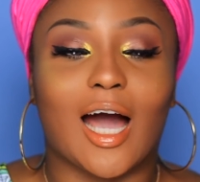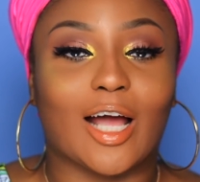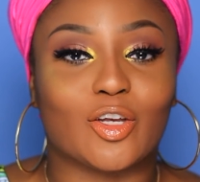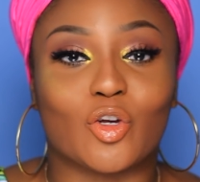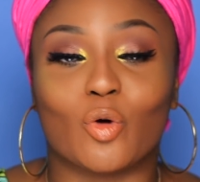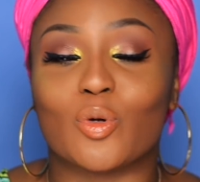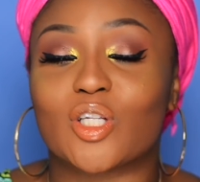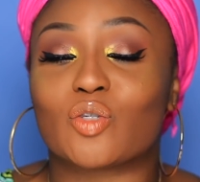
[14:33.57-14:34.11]
I
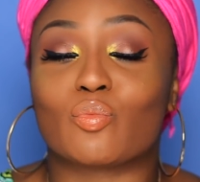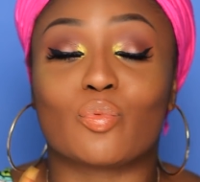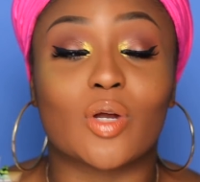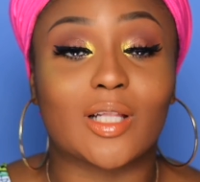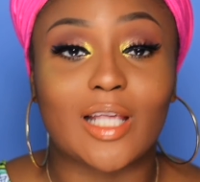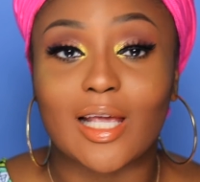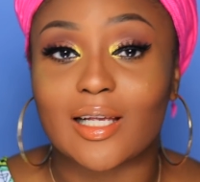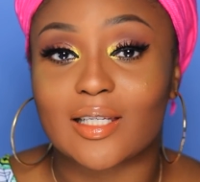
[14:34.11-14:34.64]
know it's
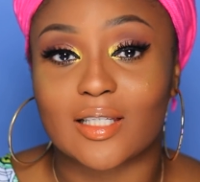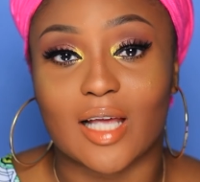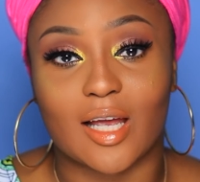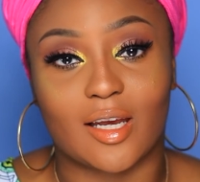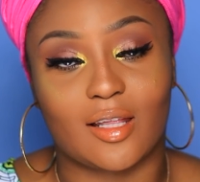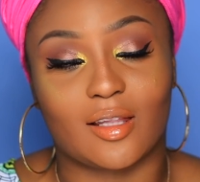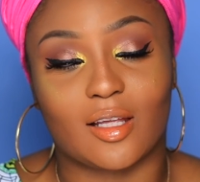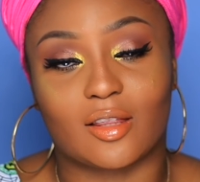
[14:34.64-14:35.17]
really
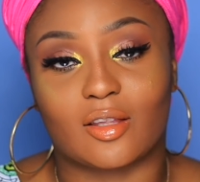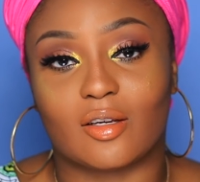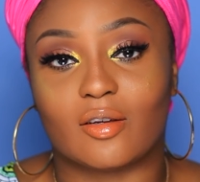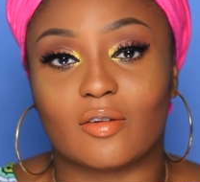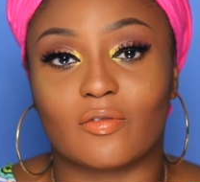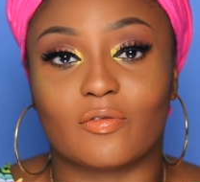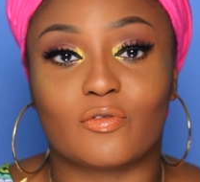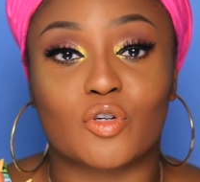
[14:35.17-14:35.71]
exciting that
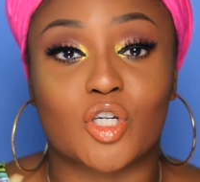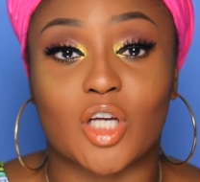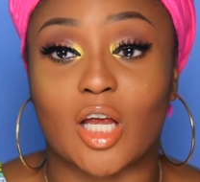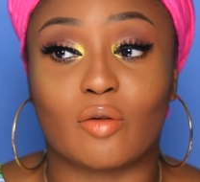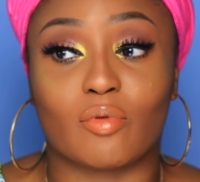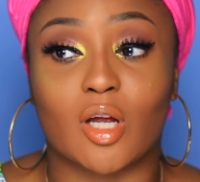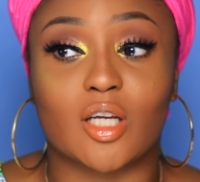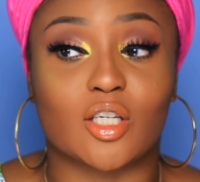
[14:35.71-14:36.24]
the
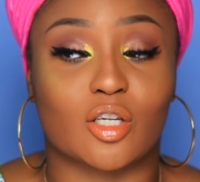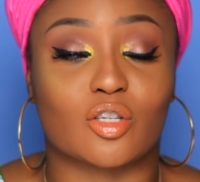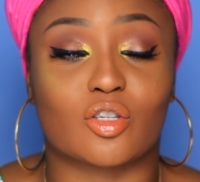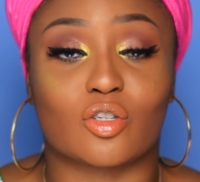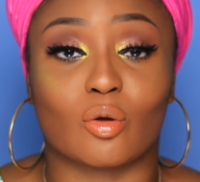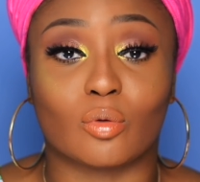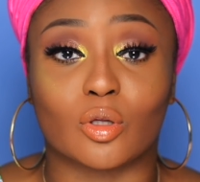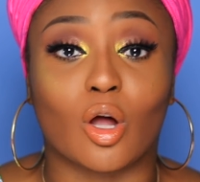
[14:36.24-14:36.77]
shade range is
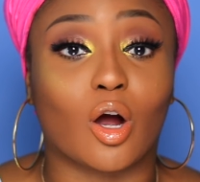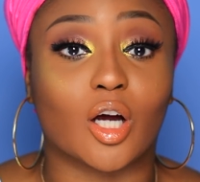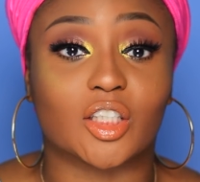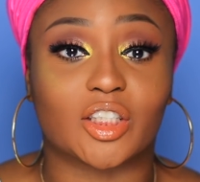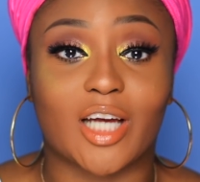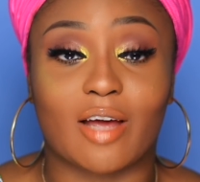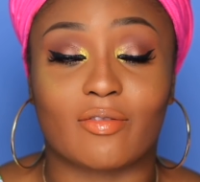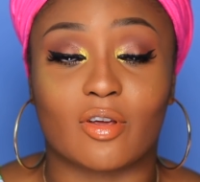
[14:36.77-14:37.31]
so
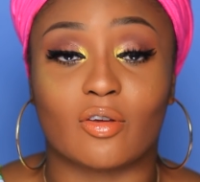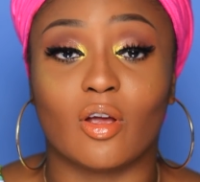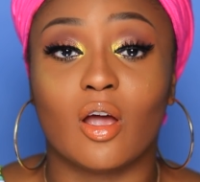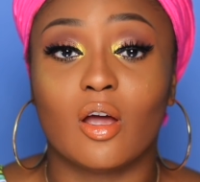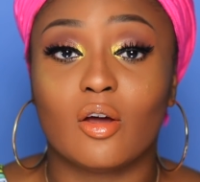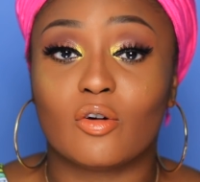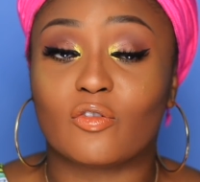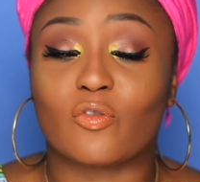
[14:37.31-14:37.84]
large, having
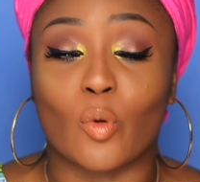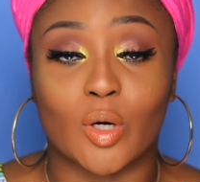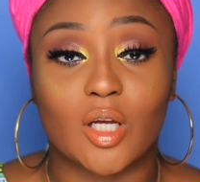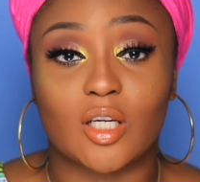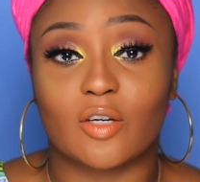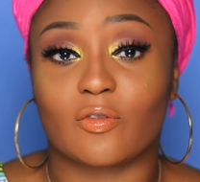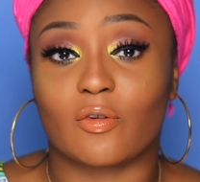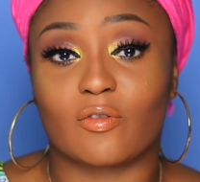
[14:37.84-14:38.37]
40
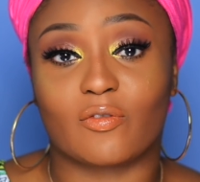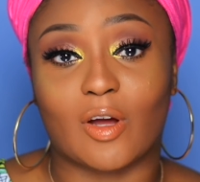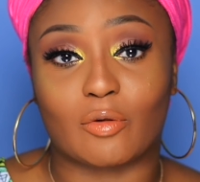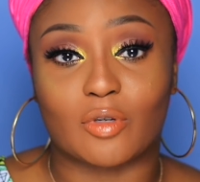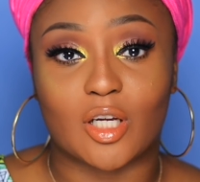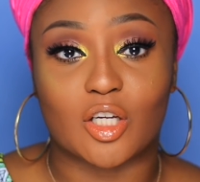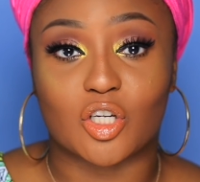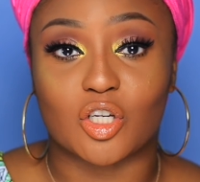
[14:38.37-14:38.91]
different
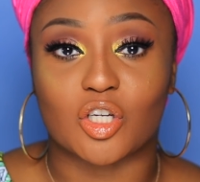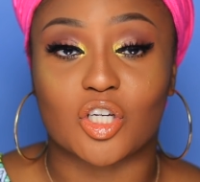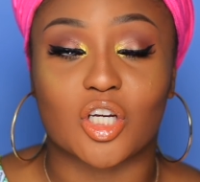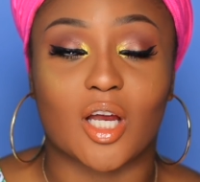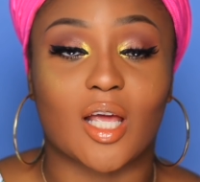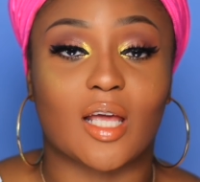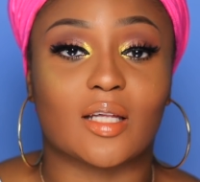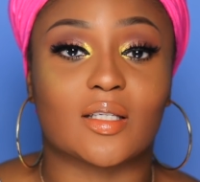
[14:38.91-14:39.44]
foundation
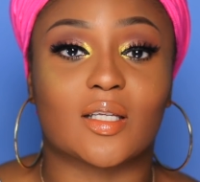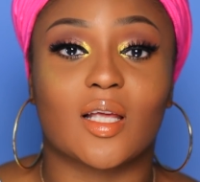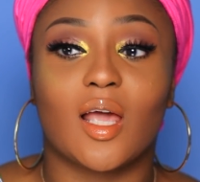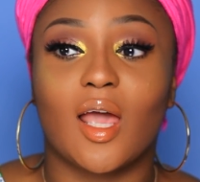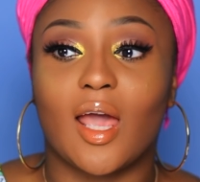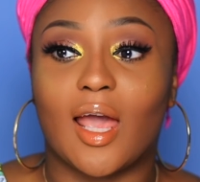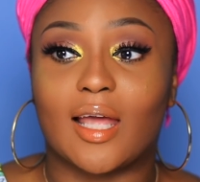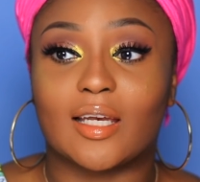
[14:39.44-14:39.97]
shades
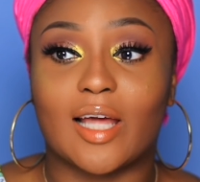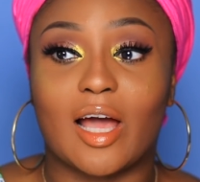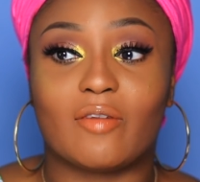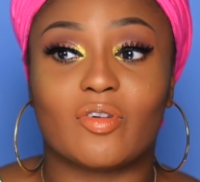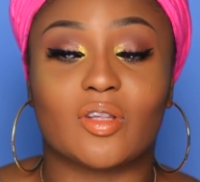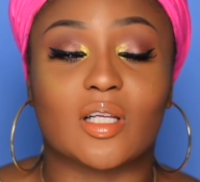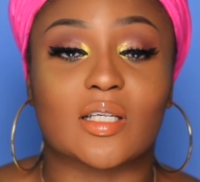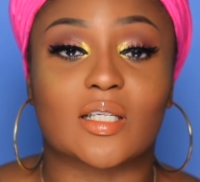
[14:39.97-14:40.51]
and
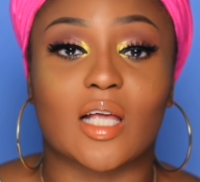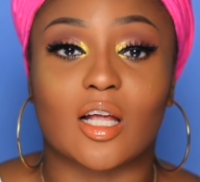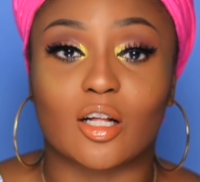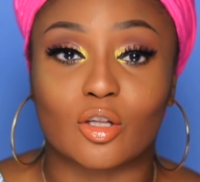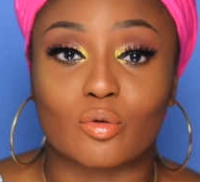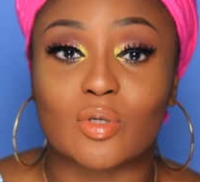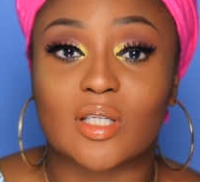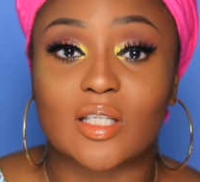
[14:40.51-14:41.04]
having this
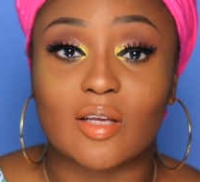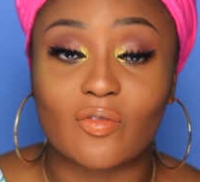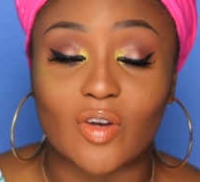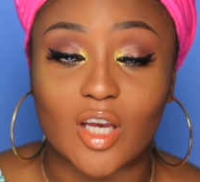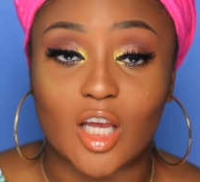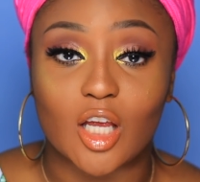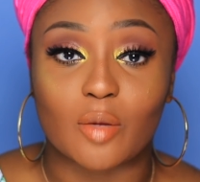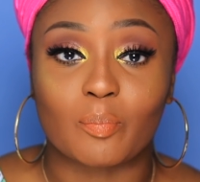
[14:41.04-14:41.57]

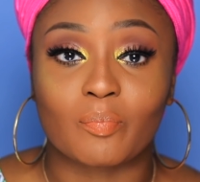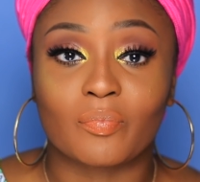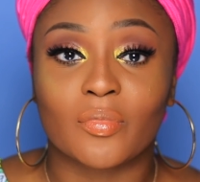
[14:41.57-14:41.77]
inclusivity.